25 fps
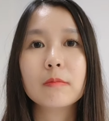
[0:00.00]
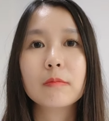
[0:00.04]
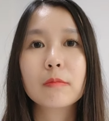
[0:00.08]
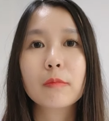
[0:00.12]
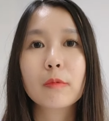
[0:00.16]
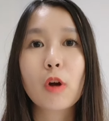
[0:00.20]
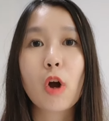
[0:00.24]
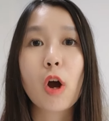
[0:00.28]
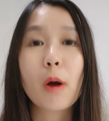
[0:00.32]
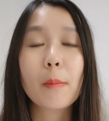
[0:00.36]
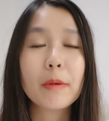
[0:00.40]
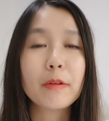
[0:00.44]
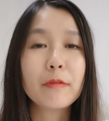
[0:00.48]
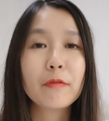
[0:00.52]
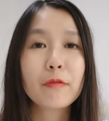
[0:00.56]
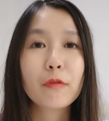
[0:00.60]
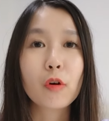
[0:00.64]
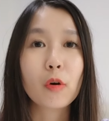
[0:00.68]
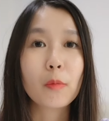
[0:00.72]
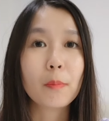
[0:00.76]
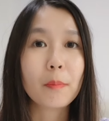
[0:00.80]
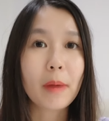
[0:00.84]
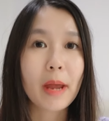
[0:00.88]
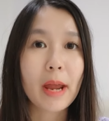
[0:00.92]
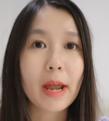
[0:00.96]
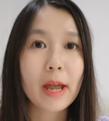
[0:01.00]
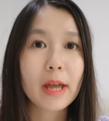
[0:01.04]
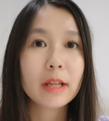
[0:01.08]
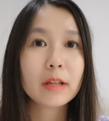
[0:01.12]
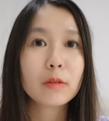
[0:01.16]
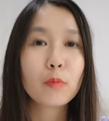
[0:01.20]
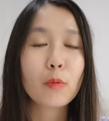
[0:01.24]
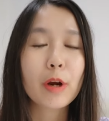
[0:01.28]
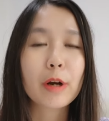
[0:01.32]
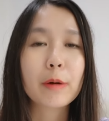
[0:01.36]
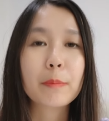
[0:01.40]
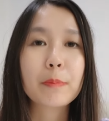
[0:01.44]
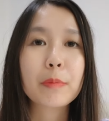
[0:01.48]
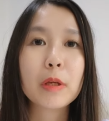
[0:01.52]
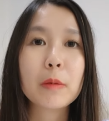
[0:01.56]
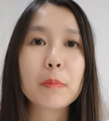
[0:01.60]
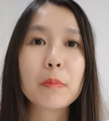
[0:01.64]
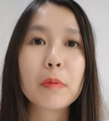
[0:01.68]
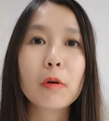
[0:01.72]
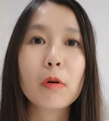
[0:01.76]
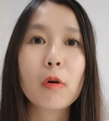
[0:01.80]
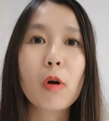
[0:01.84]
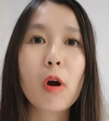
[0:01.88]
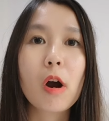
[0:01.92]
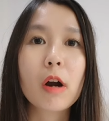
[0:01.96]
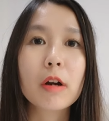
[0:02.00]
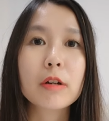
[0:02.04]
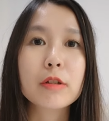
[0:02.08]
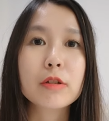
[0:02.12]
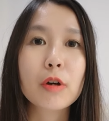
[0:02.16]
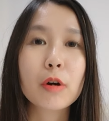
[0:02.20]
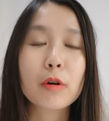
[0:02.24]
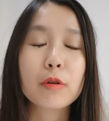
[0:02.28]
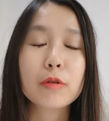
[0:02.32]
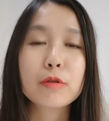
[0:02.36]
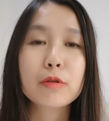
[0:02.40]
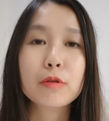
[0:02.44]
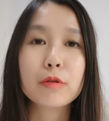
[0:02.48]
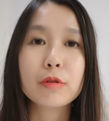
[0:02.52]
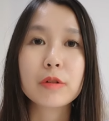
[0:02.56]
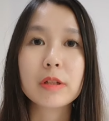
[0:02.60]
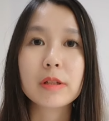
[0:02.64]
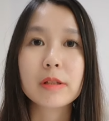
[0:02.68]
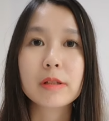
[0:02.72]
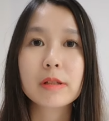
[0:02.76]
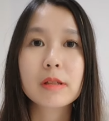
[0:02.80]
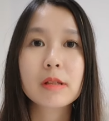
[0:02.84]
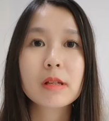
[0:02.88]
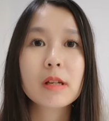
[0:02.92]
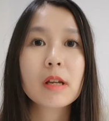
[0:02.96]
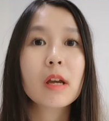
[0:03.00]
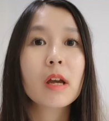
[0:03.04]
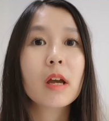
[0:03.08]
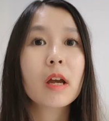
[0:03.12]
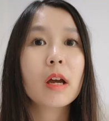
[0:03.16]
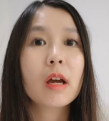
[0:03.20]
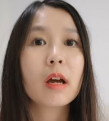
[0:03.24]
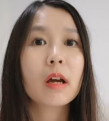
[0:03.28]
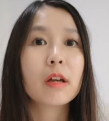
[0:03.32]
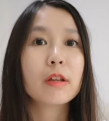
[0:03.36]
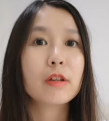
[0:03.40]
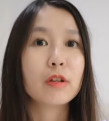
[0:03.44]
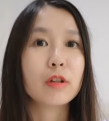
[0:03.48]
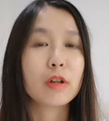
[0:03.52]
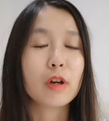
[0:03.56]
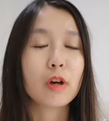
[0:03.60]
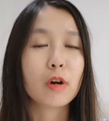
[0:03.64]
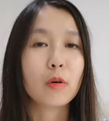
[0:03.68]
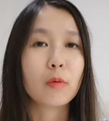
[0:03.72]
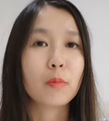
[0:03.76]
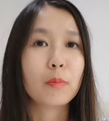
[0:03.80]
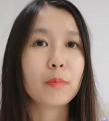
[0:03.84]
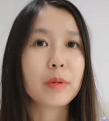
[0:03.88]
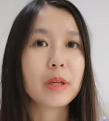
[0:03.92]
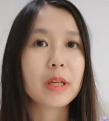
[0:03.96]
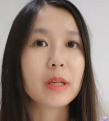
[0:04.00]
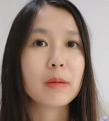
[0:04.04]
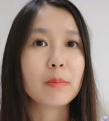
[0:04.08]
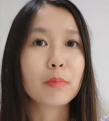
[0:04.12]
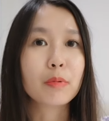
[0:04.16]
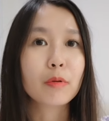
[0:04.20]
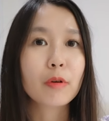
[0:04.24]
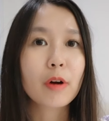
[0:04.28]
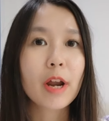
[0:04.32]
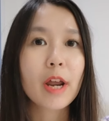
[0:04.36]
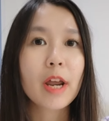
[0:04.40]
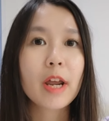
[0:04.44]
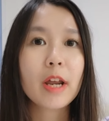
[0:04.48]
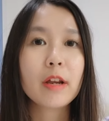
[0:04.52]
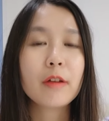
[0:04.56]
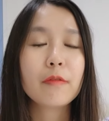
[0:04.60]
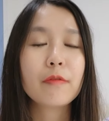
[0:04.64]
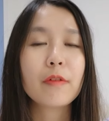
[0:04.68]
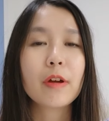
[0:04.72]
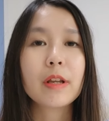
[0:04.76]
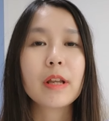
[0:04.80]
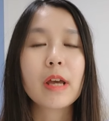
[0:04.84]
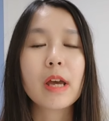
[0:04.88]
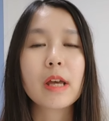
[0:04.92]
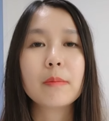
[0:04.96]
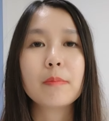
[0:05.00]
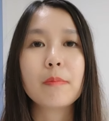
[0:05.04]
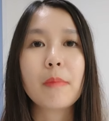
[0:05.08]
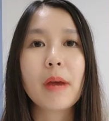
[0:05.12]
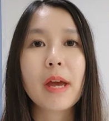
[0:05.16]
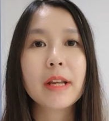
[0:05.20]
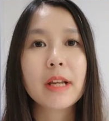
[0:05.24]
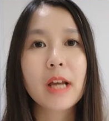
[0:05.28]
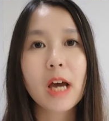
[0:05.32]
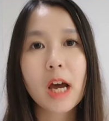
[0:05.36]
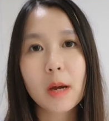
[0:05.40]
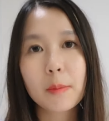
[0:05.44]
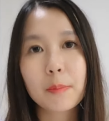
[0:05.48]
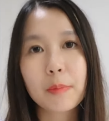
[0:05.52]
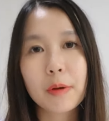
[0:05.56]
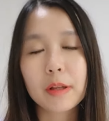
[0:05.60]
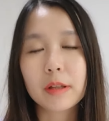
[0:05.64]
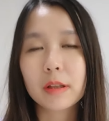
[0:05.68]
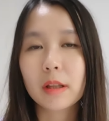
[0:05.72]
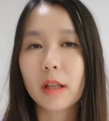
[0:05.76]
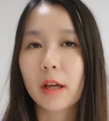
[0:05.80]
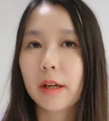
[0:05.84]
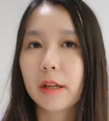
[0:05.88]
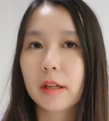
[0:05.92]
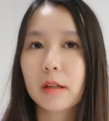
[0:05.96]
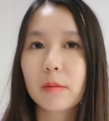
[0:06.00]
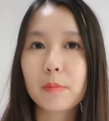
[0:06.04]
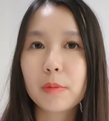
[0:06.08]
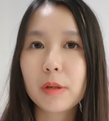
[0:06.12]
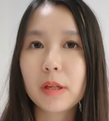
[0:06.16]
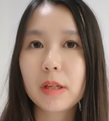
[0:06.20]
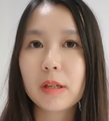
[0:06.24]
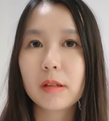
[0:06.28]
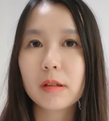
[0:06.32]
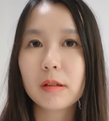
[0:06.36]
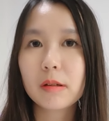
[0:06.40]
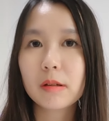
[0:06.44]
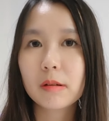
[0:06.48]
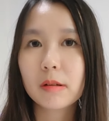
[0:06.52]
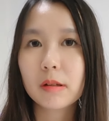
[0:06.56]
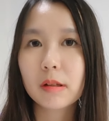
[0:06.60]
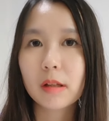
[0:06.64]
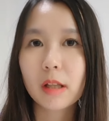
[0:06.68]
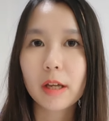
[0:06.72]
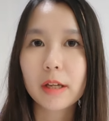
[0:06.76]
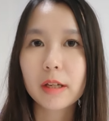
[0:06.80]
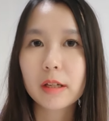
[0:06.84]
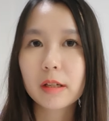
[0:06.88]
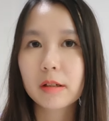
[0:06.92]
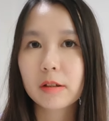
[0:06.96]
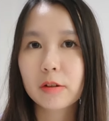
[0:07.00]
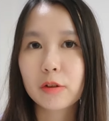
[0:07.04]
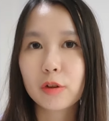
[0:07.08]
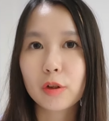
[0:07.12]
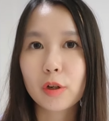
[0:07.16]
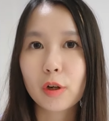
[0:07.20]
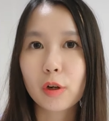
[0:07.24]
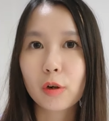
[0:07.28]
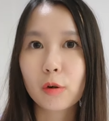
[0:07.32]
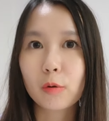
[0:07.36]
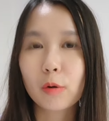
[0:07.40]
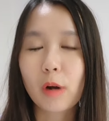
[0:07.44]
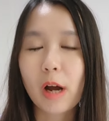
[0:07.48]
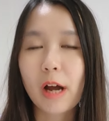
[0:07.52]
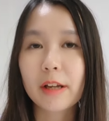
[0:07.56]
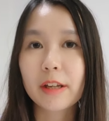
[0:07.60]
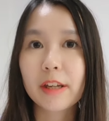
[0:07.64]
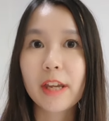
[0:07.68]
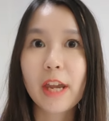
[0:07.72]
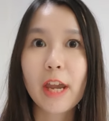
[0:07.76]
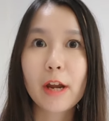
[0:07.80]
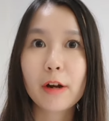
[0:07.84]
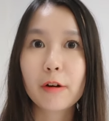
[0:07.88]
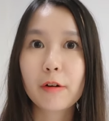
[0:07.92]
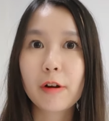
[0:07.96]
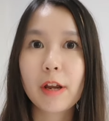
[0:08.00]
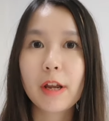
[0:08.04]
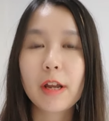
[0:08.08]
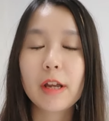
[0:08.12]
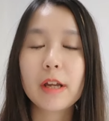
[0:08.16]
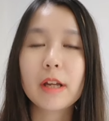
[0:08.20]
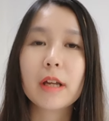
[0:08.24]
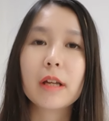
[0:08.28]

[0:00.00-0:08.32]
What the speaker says: common for men, where people are told to just, you know, be brave and man up and like be like, you know, uncaring